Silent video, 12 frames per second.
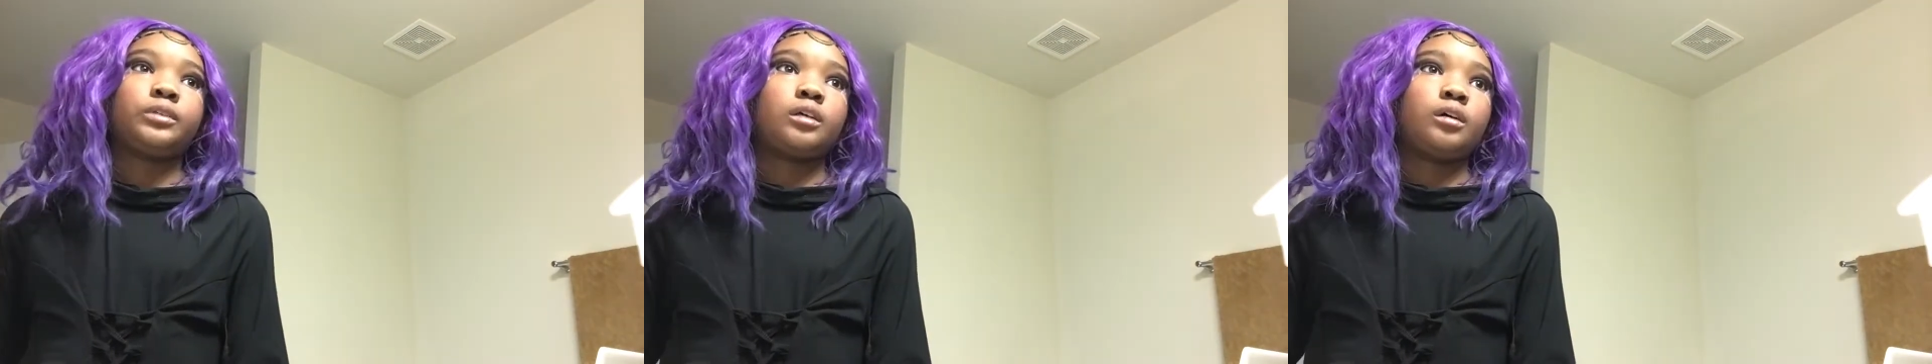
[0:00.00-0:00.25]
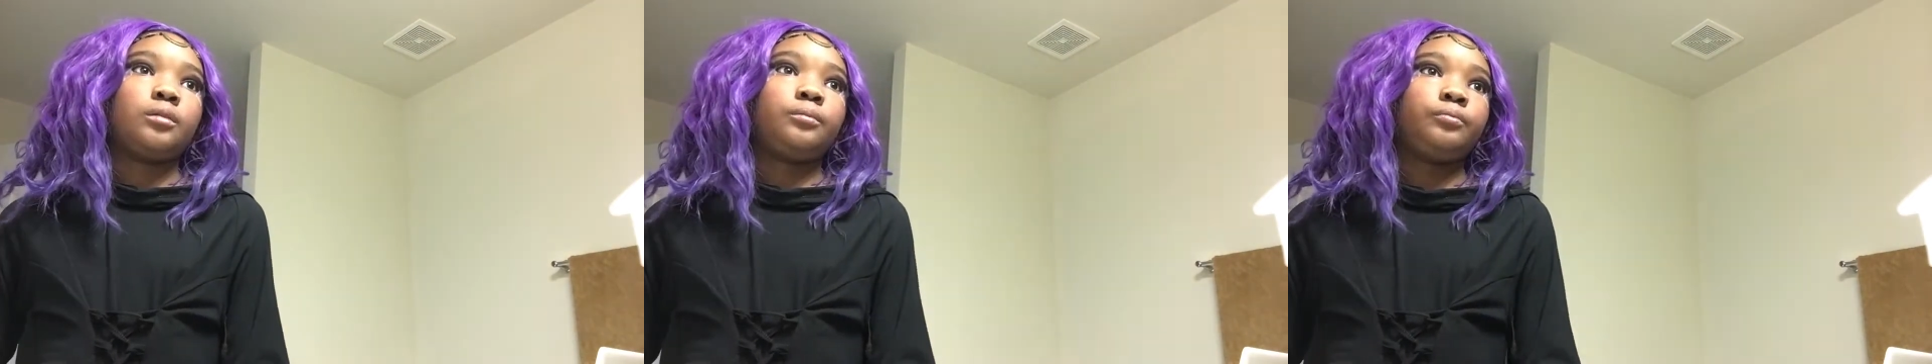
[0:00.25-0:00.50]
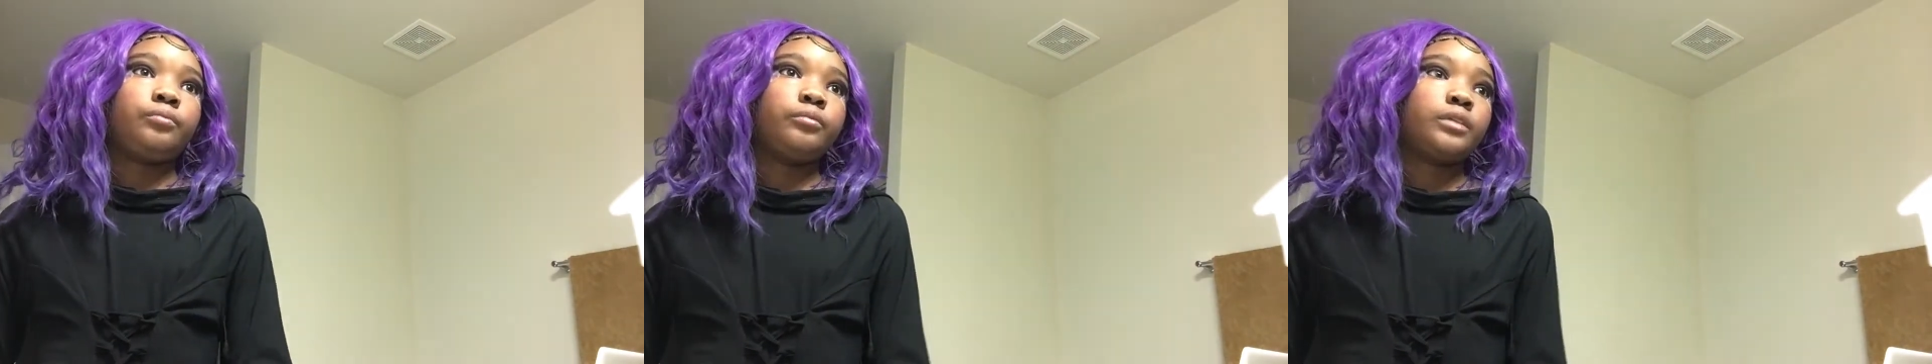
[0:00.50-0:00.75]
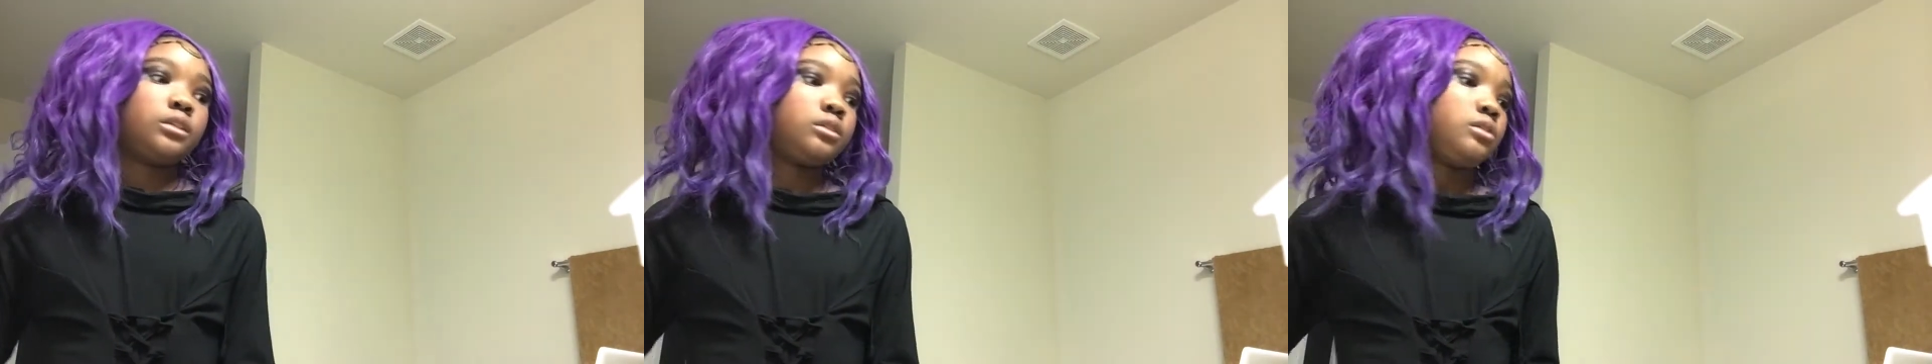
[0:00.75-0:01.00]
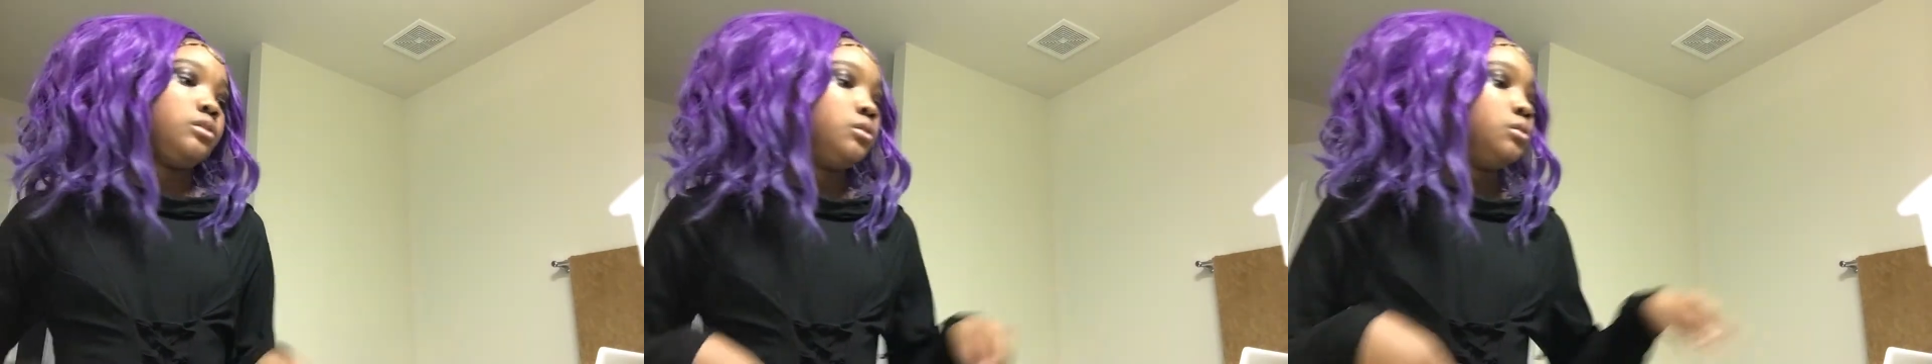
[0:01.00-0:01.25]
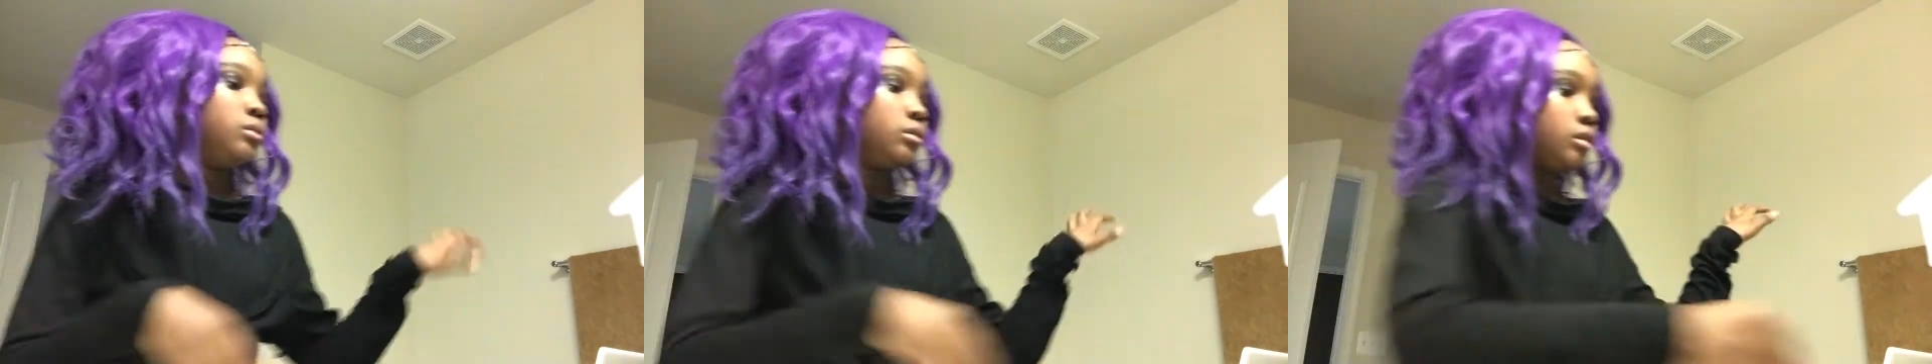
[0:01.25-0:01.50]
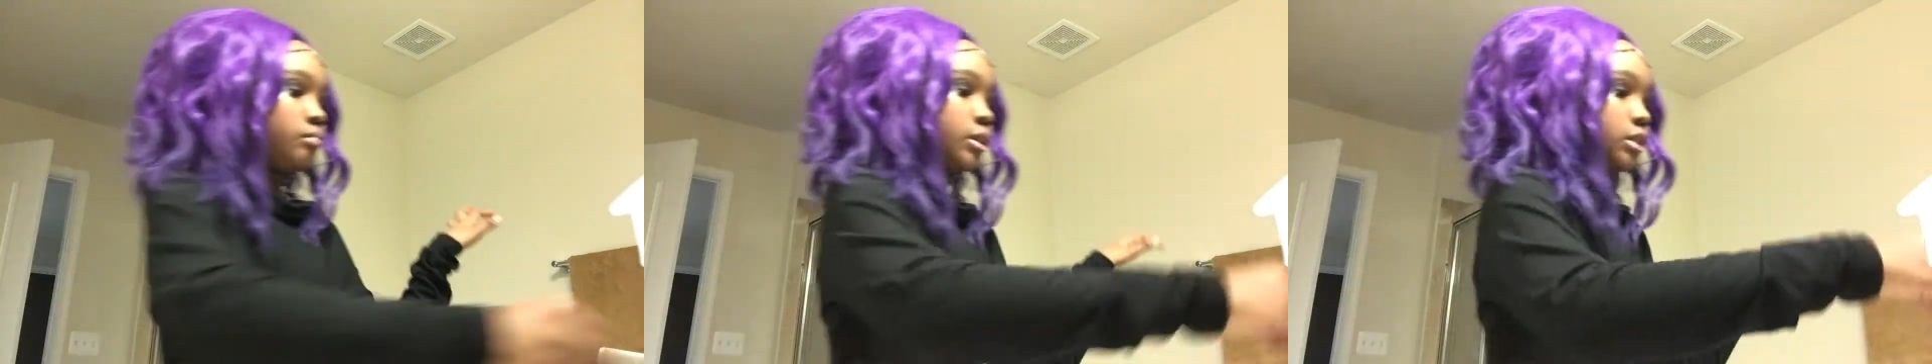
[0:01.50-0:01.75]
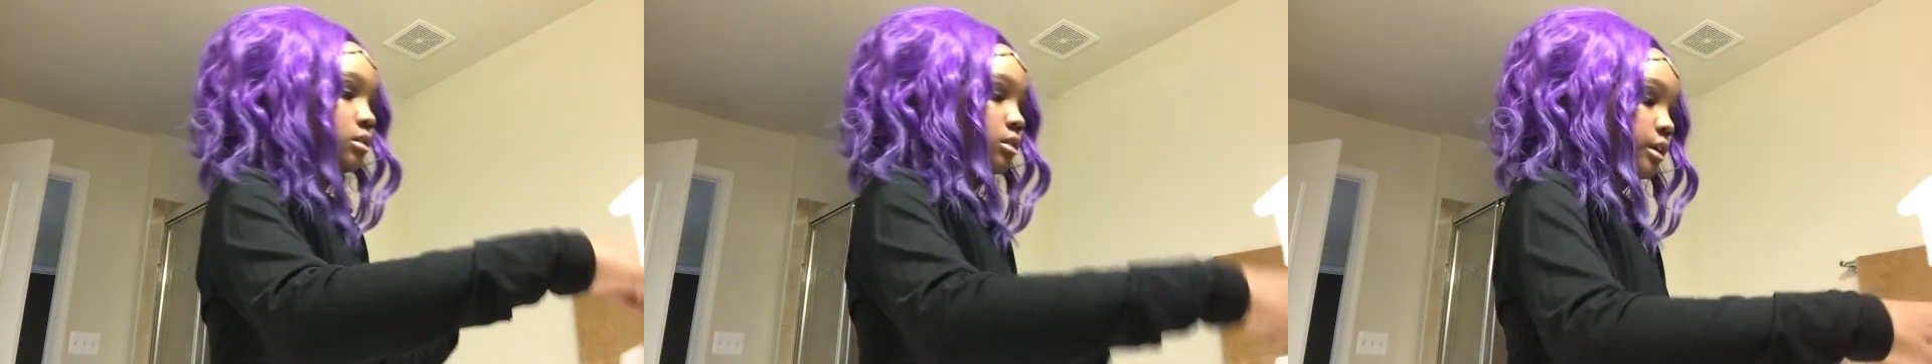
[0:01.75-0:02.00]
and then take off the tape
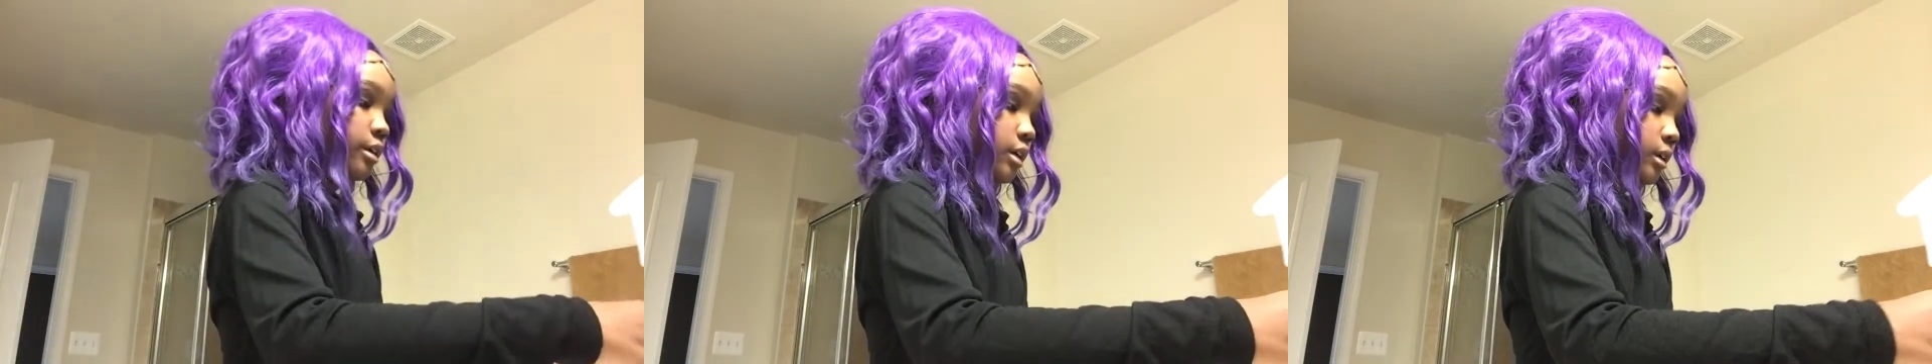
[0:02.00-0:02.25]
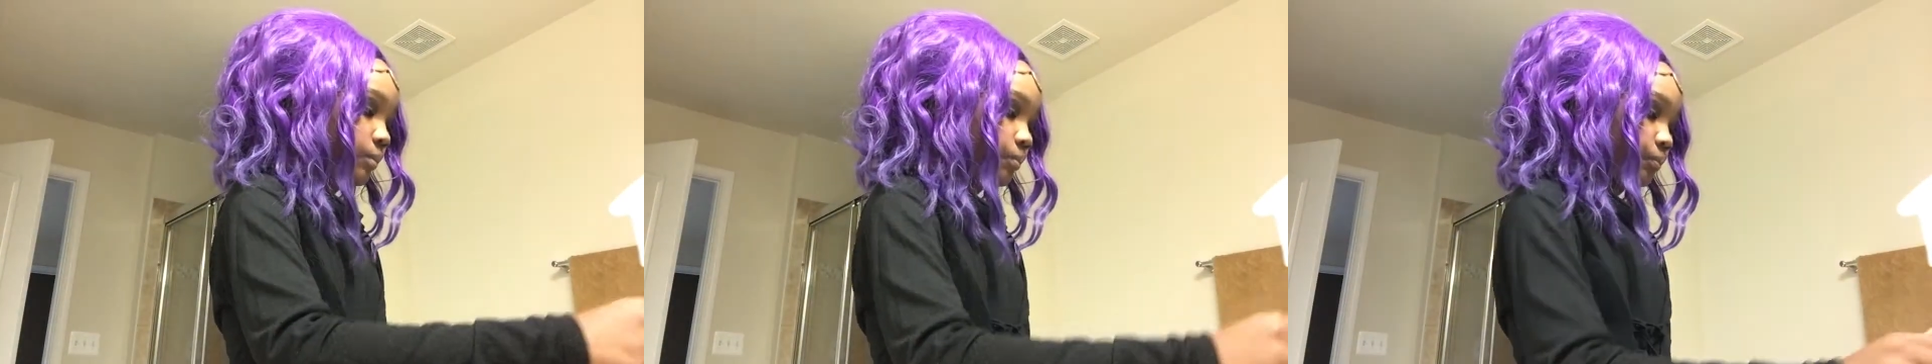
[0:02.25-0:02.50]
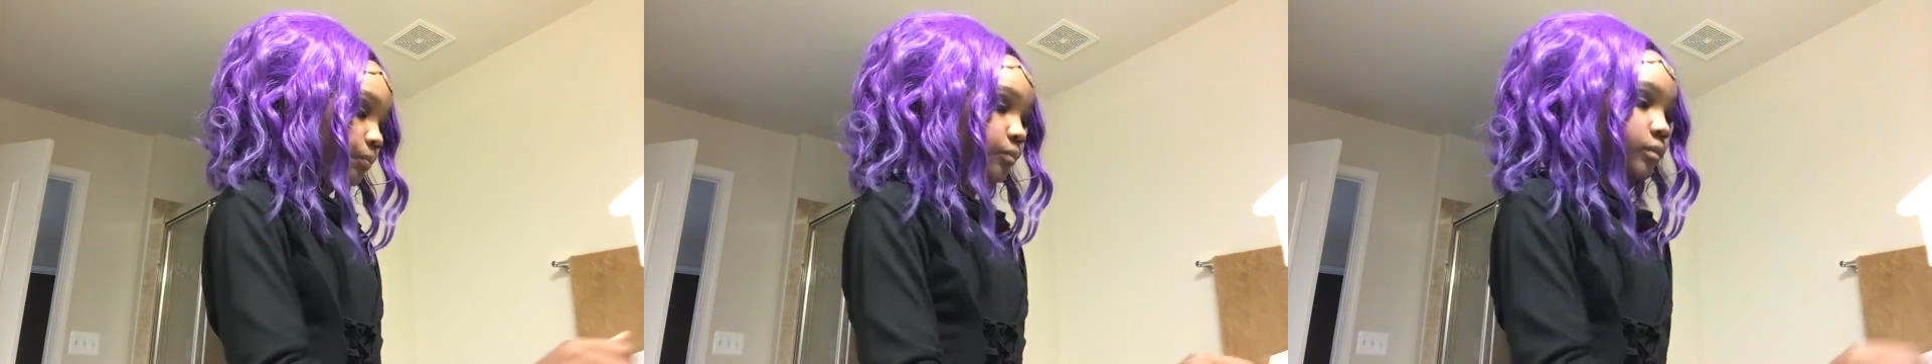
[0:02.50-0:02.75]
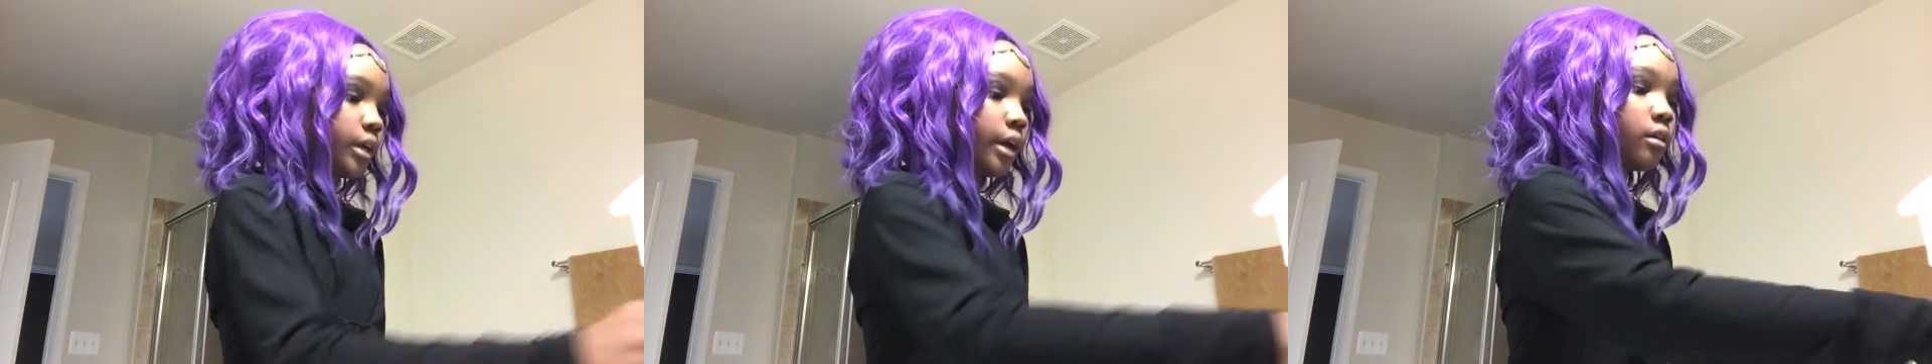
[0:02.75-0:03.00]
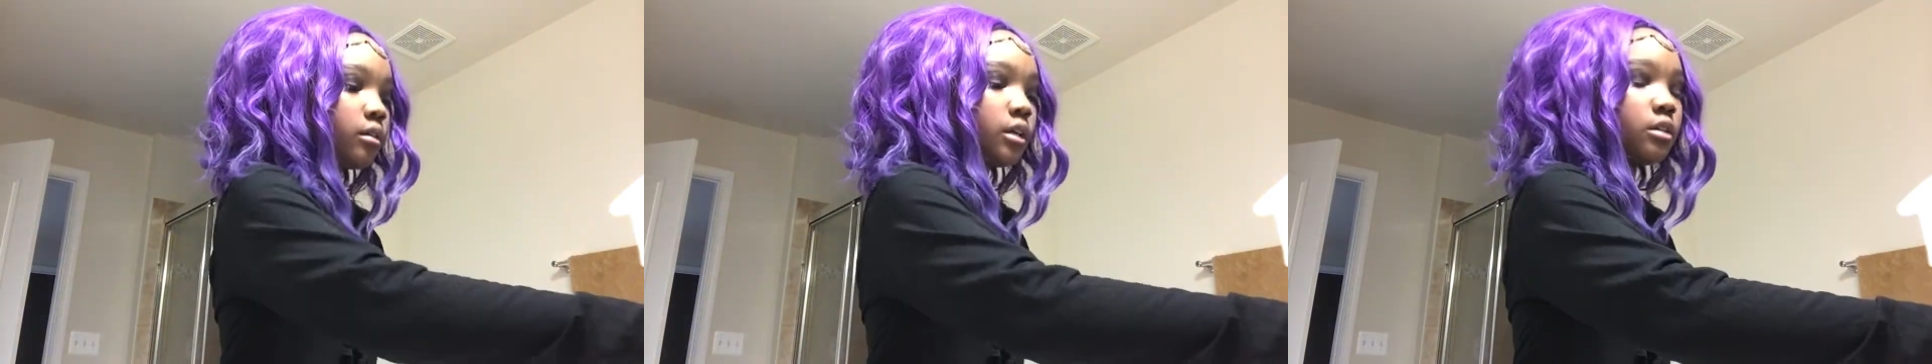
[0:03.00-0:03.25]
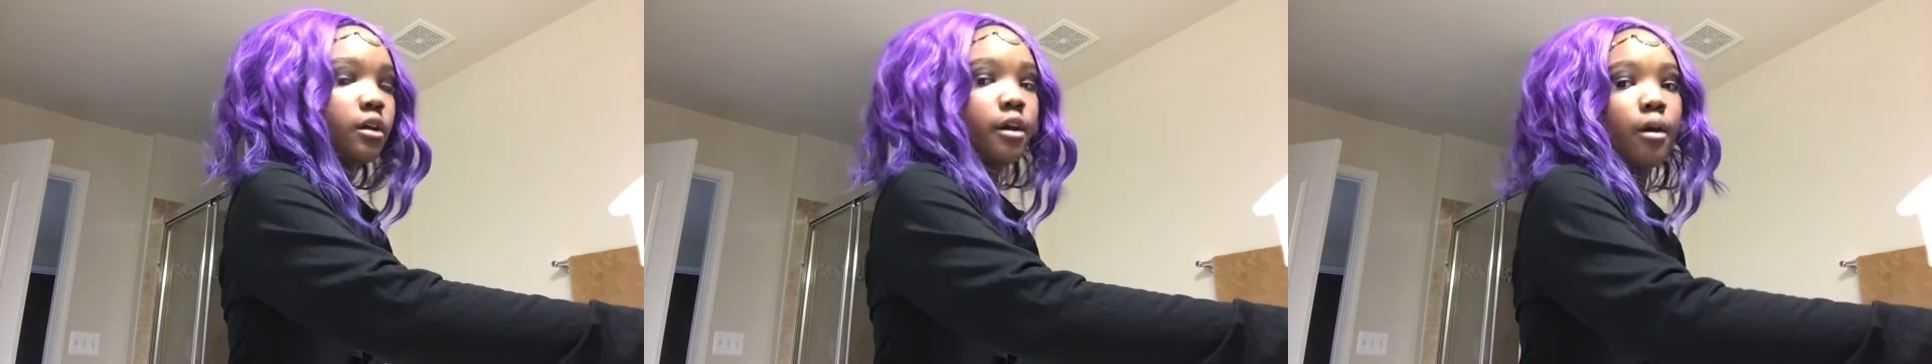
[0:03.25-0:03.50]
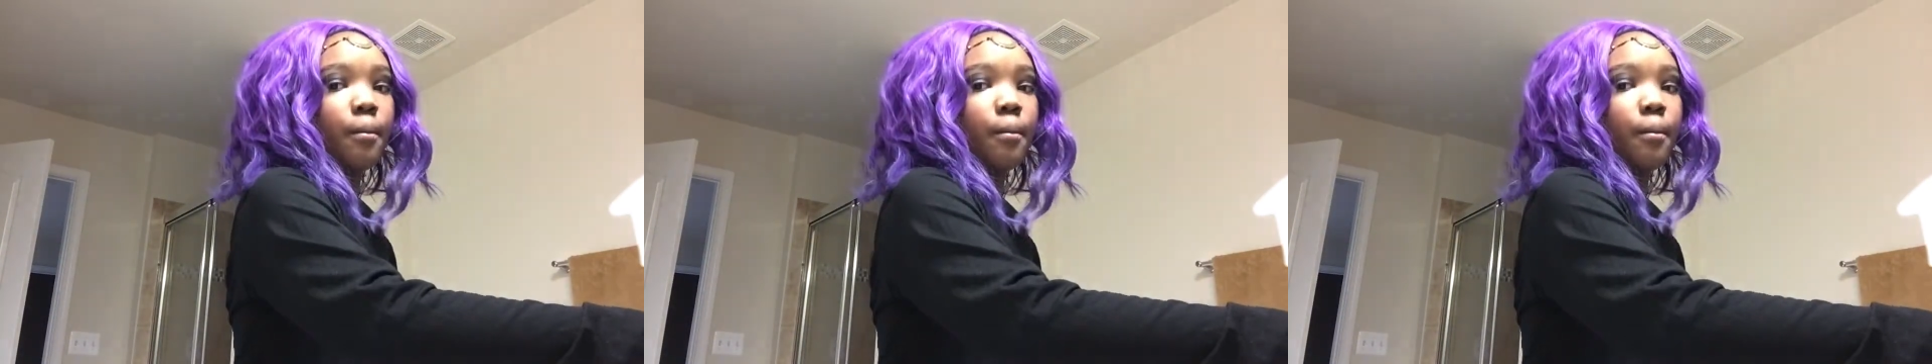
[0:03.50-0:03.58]
for the final reveal.